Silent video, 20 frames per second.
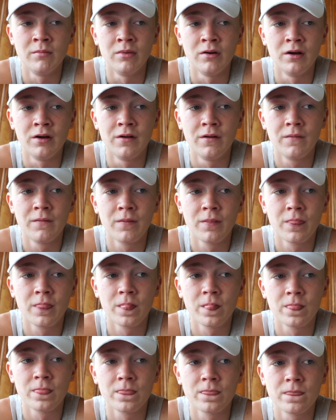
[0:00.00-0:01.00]
but
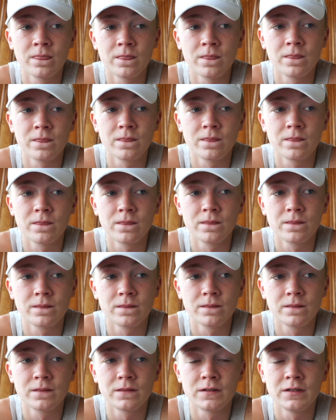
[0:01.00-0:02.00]

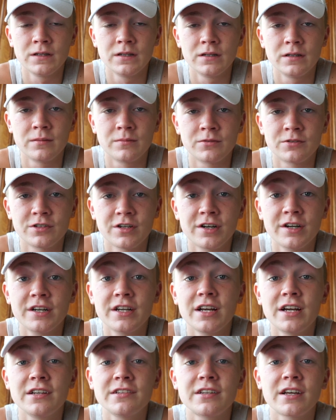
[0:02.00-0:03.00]
yeah I'm sorry
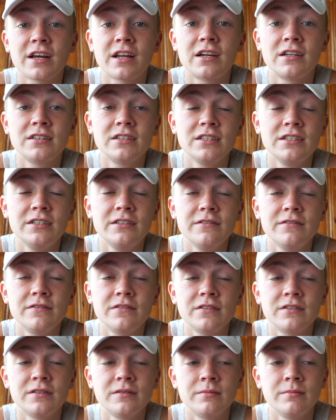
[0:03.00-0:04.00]
guys I gotta leave
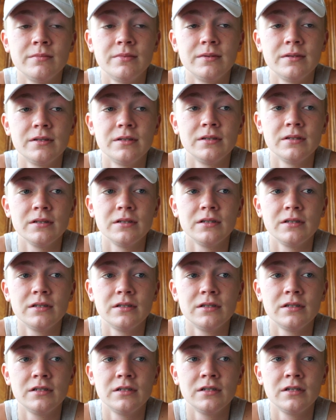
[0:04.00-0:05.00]
but
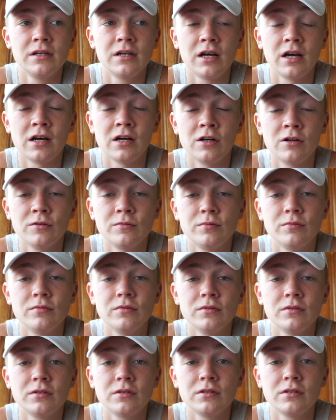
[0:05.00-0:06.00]
I hope
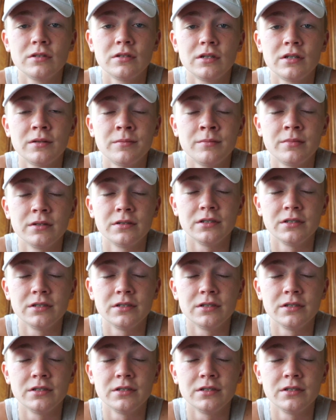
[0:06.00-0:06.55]
and